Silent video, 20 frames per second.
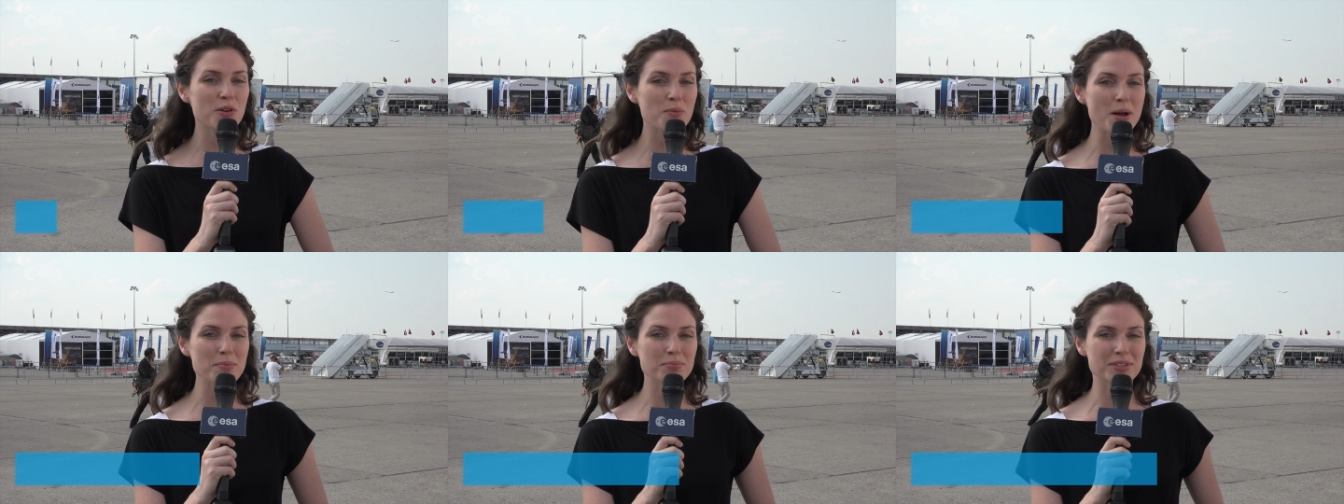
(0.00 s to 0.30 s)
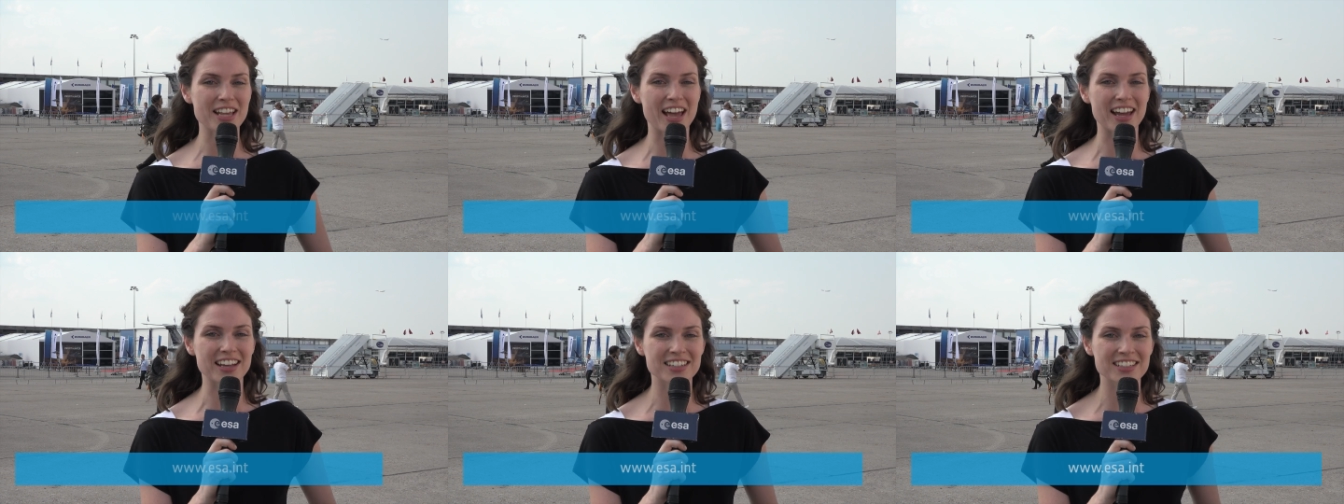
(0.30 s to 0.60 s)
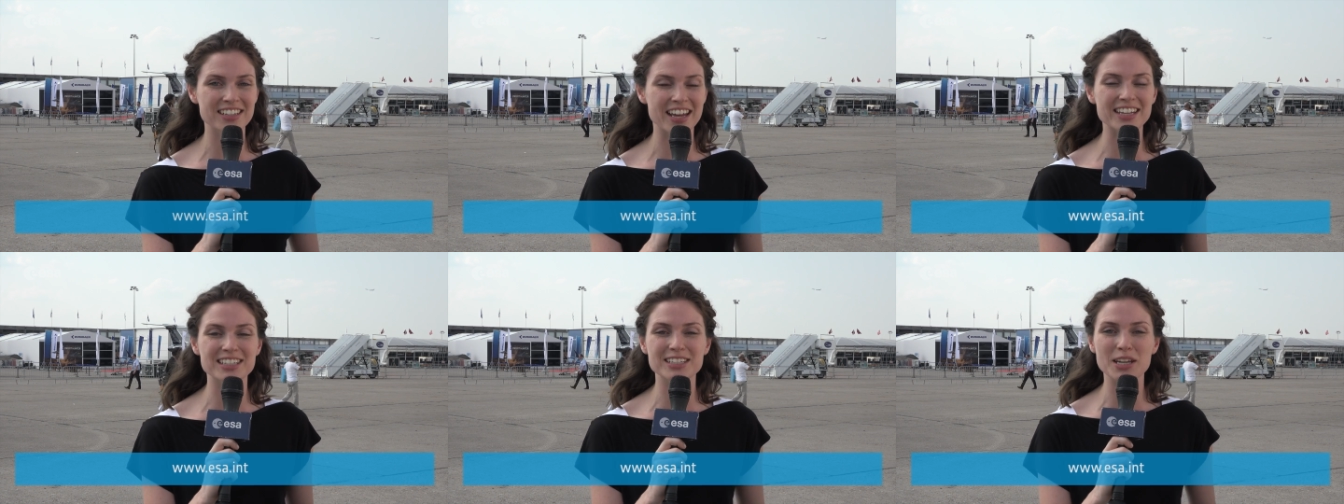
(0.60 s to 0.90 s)
our website
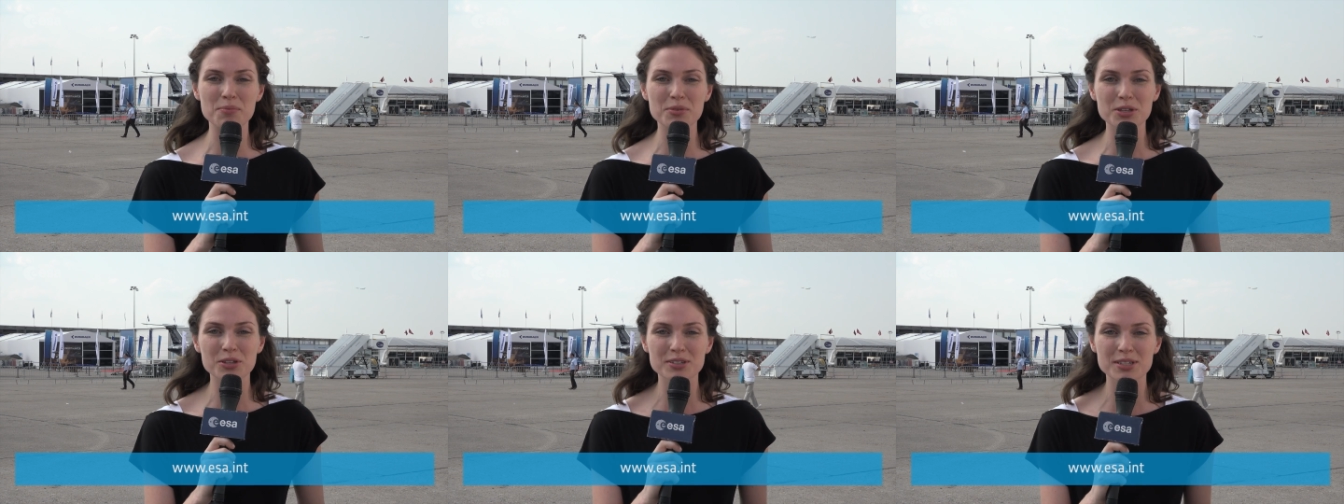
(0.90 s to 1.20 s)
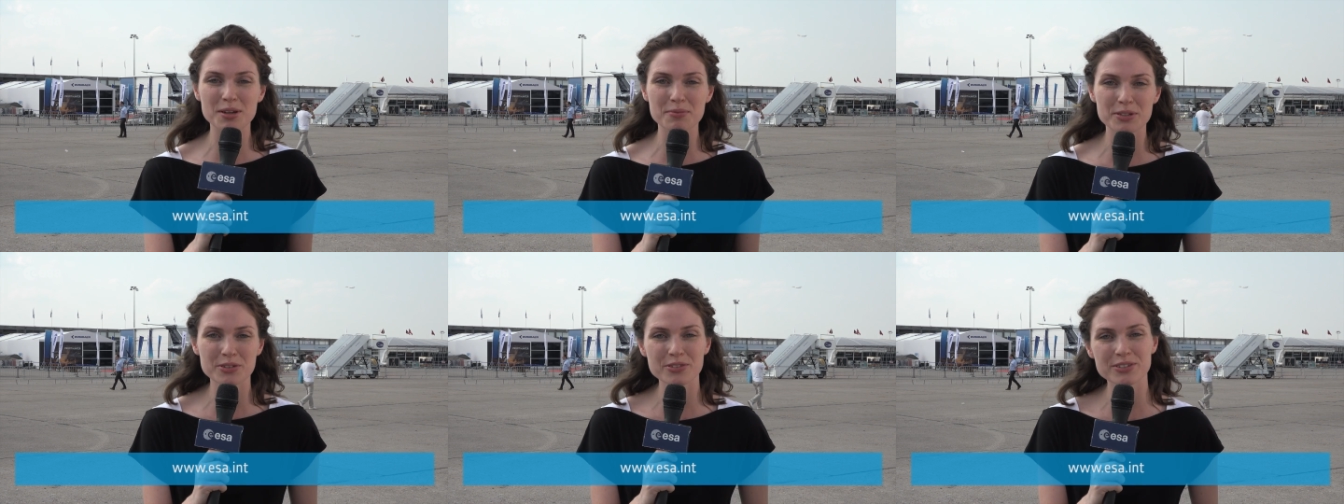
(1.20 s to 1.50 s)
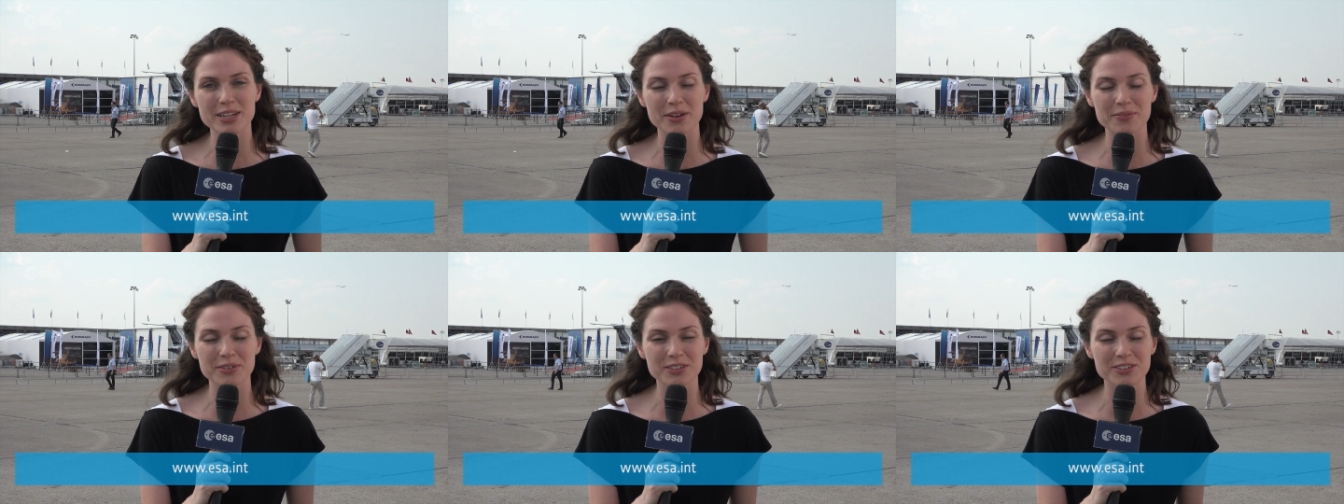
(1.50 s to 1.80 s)
at
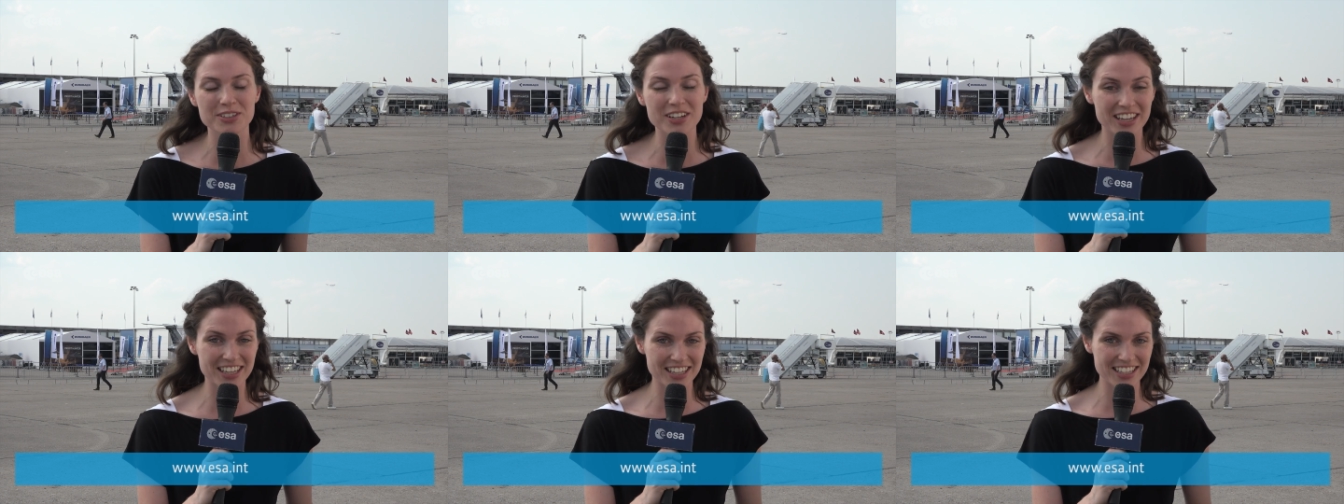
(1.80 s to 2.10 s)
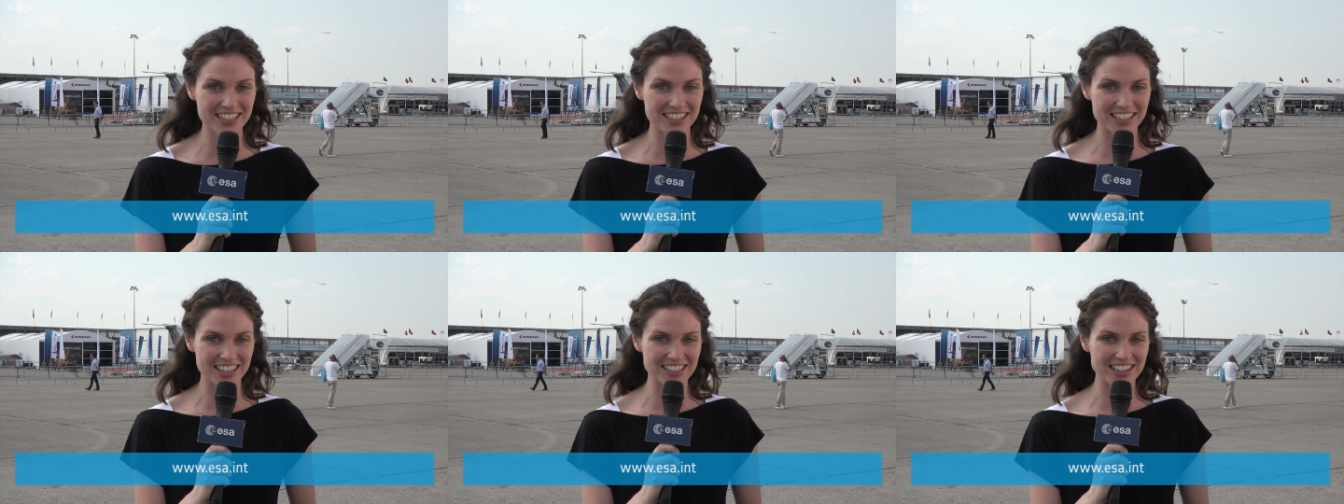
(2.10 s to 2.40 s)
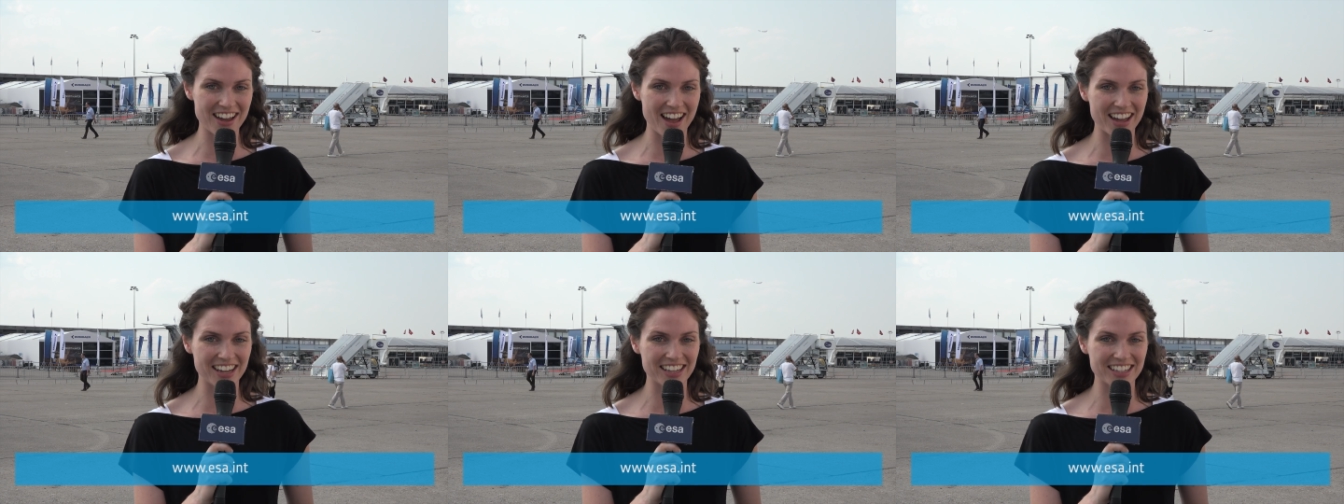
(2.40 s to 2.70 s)

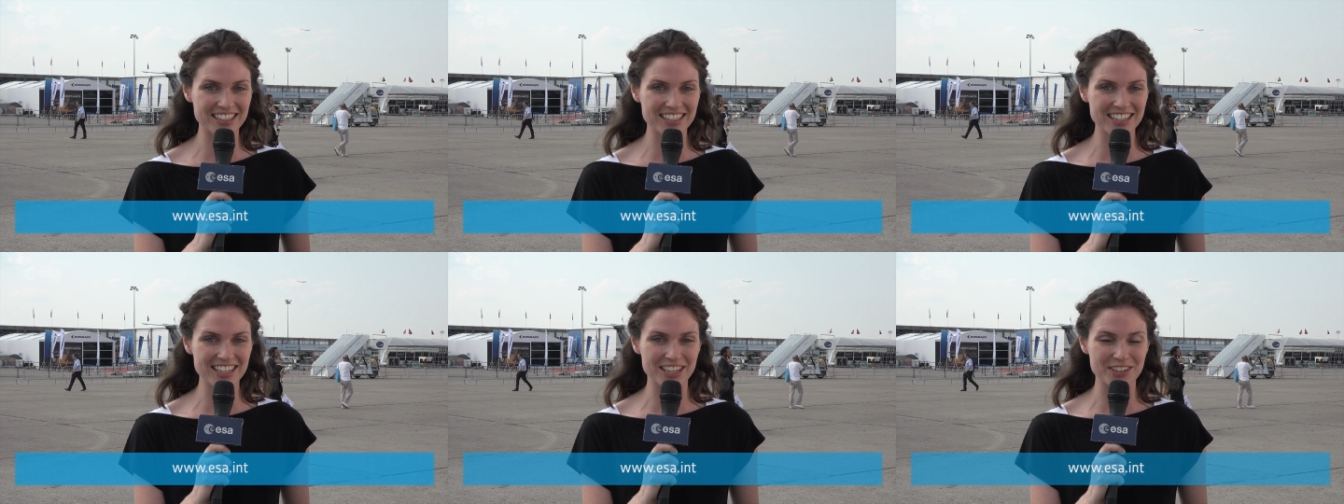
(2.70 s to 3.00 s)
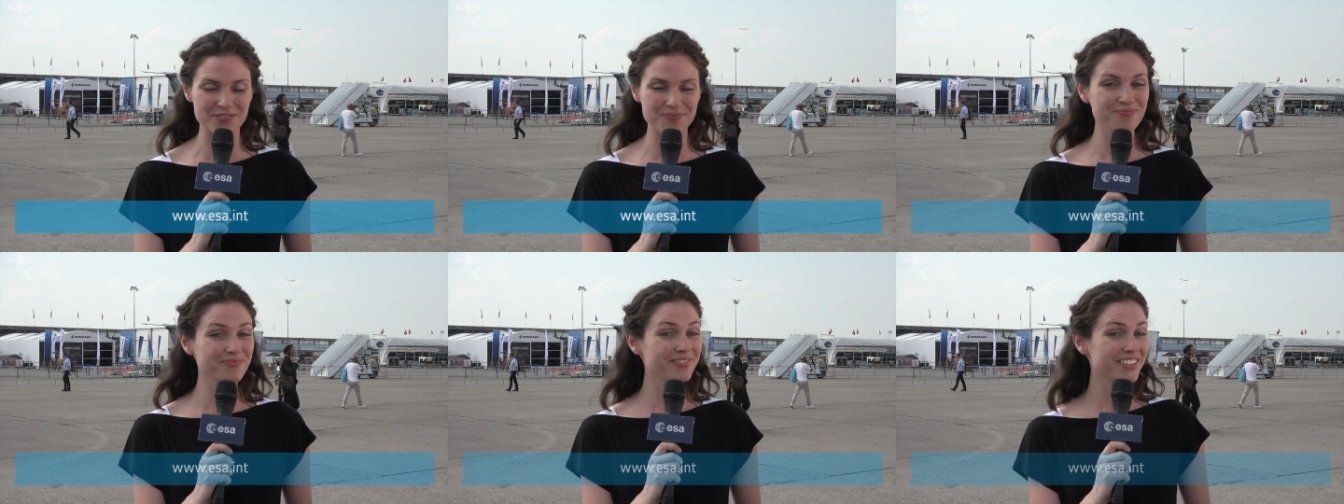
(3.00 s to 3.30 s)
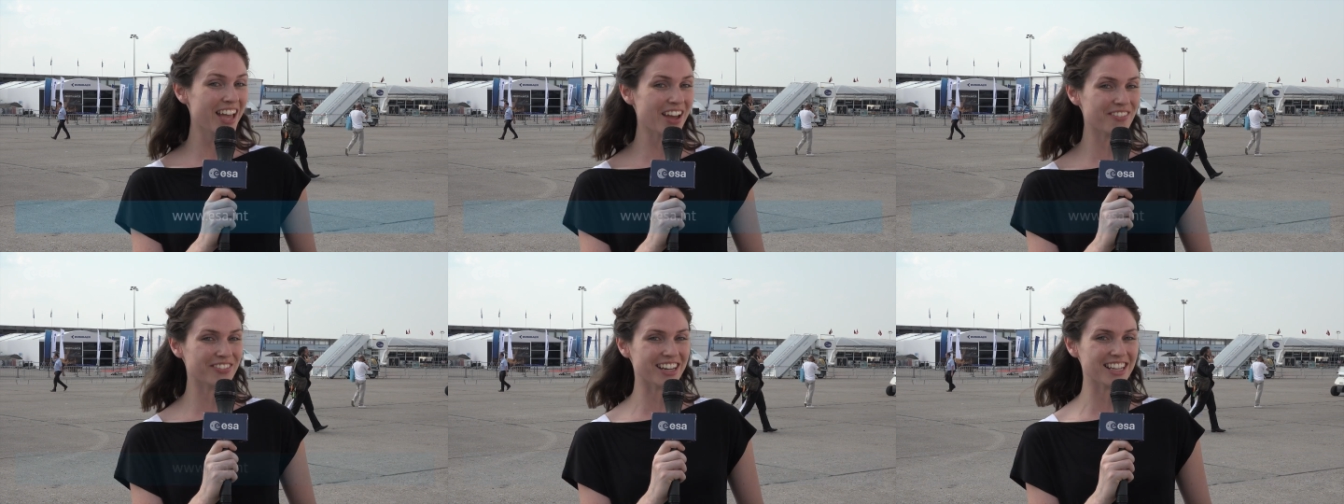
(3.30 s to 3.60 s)
www.esa.int.
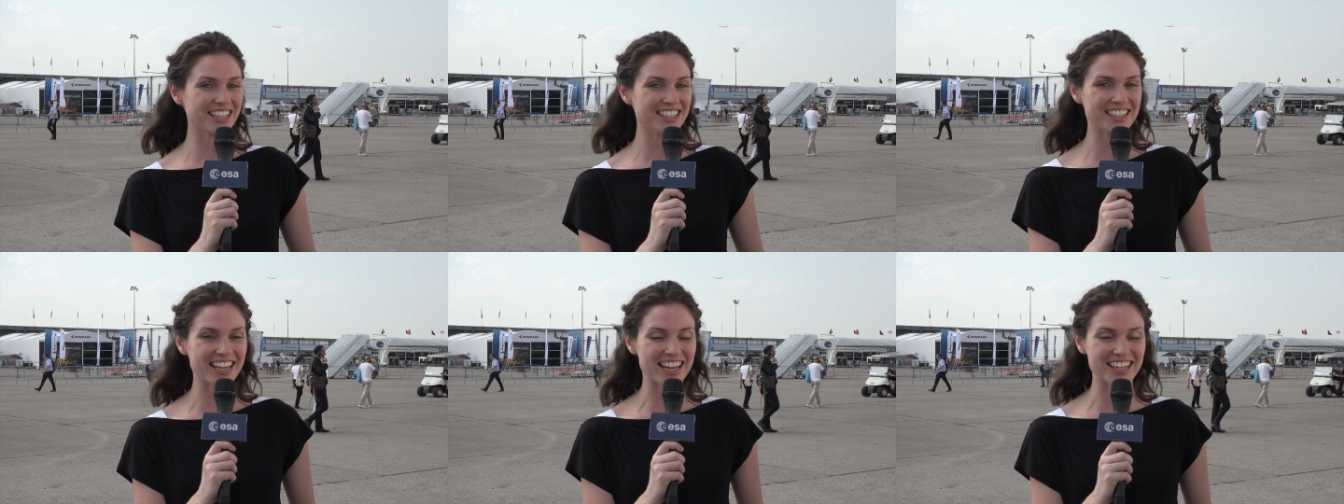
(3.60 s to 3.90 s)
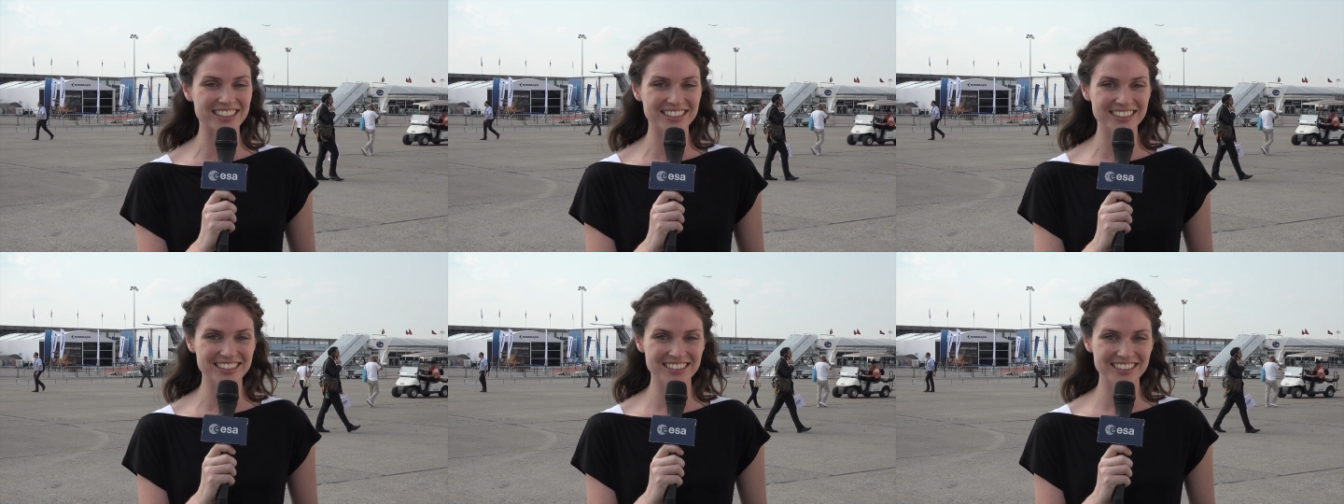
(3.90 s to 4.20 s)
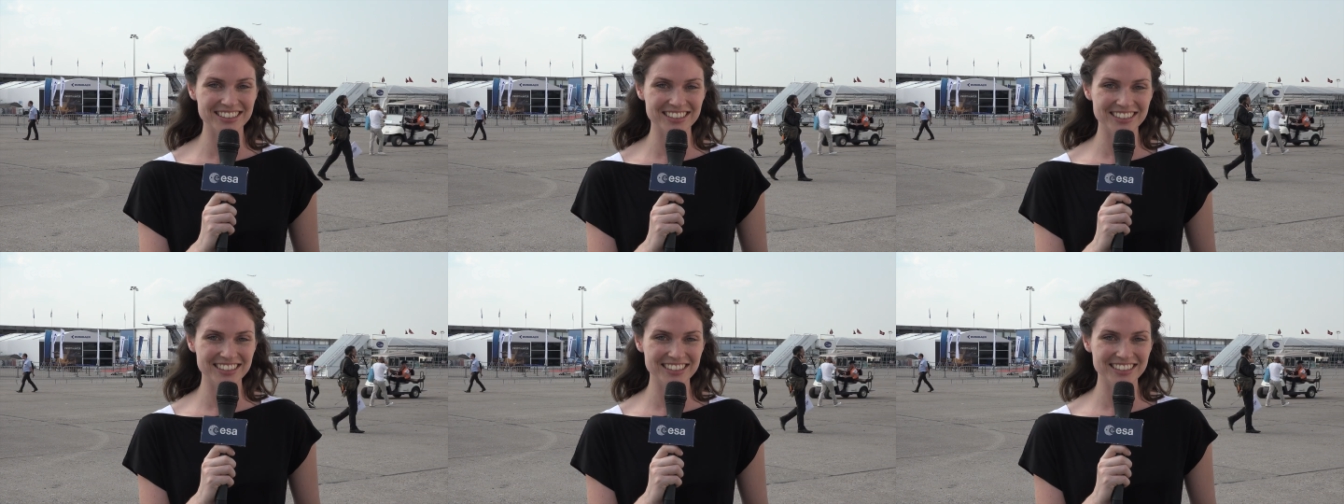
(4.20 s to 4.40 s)
Have a nice day.